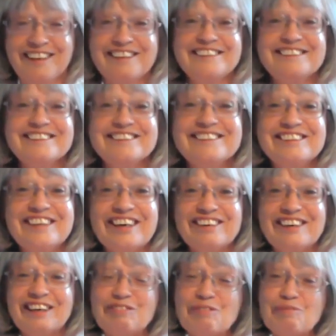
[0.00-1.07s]
And, you
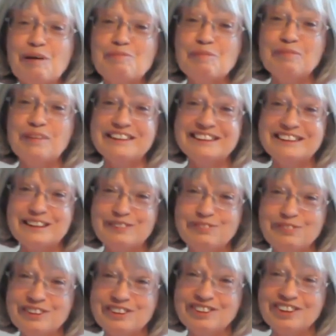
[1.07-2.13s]
know, I remember
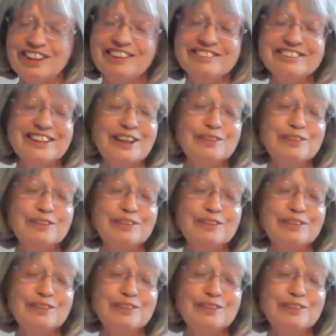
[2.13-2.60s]
myself as a child,